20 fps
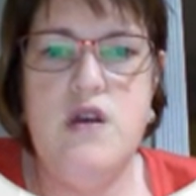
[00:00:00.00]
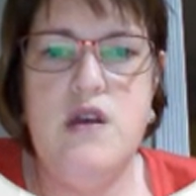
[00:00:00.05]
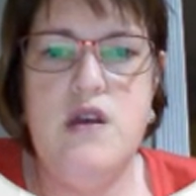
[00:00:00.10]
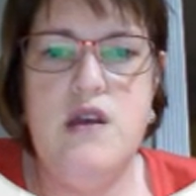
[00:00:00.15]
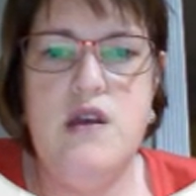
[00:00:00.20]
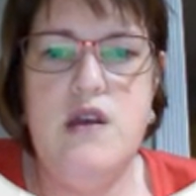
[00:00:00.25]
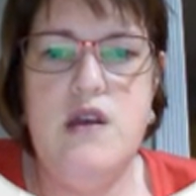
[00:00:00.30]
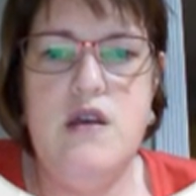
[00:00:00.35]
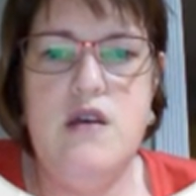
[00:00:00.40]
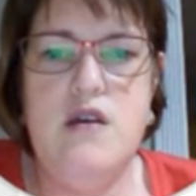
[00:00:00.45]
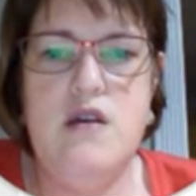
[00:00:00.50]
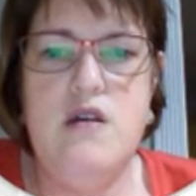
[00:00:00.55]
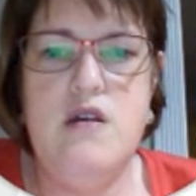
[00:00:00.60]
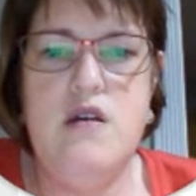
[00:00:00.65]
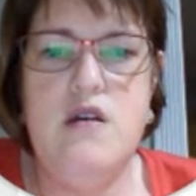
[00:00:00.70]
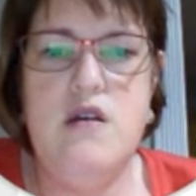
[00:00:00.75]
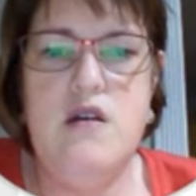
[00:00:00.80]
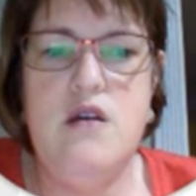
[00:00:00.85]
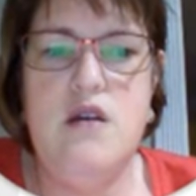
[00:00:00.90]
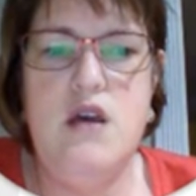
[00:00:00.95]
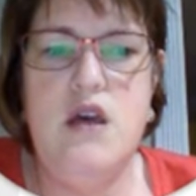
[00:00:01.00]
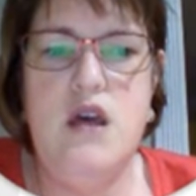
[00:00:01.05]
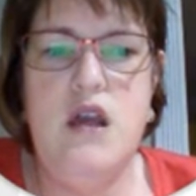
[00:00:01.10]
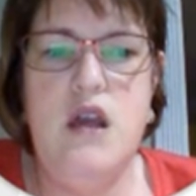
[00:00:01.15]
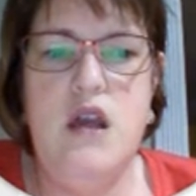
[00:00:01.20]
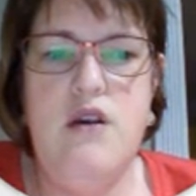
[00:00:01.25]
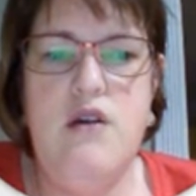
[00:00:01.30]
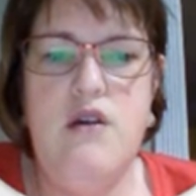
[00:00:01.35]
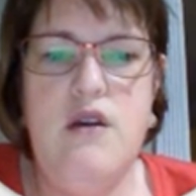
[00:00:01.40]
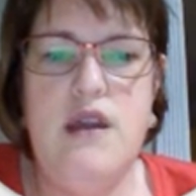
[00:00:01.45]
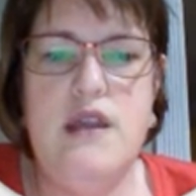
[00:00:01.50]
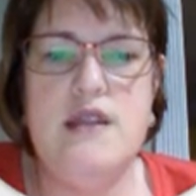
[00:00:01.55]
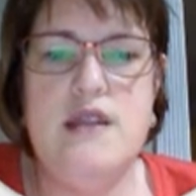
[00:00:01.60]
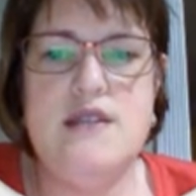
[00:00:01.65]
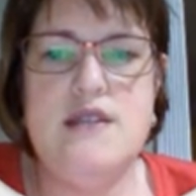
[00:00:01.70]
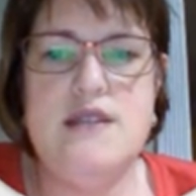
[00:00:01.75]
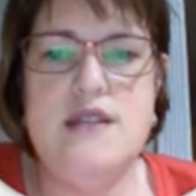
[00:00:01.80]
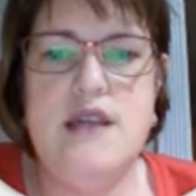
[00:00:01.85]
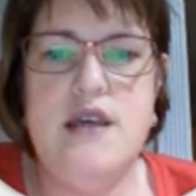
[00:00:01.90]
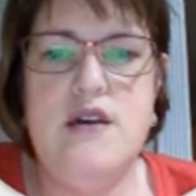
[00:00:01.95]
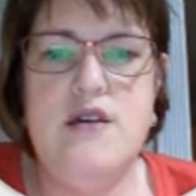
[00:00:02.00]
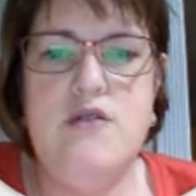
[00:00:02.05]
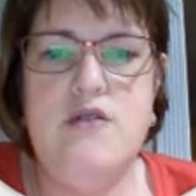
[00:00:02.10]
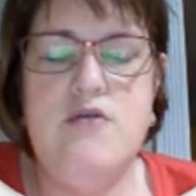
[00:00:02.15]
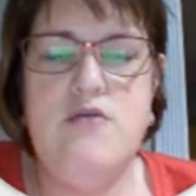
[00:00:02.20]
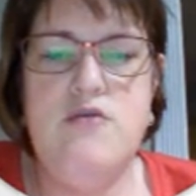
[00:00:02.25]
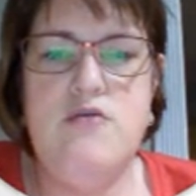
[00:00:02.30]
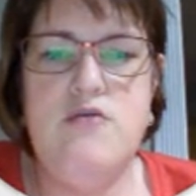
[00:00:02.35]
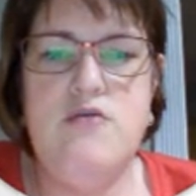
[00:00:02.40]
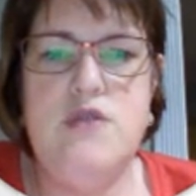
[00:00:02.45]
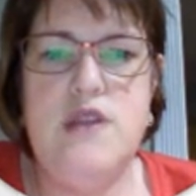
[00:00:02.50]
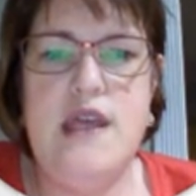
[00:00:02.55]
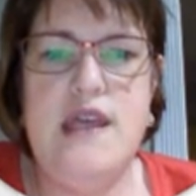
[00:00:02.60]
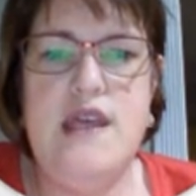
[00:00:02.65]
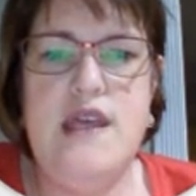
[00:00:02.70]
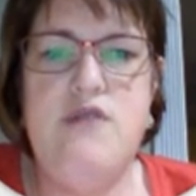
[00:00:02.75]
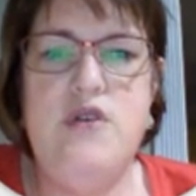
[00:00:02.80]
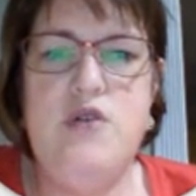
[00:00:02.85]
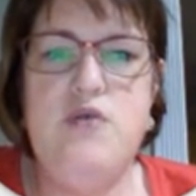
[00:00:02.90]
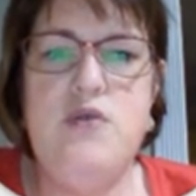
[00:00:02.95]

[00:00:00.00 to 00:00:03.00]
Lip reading: Okay. All right, so they give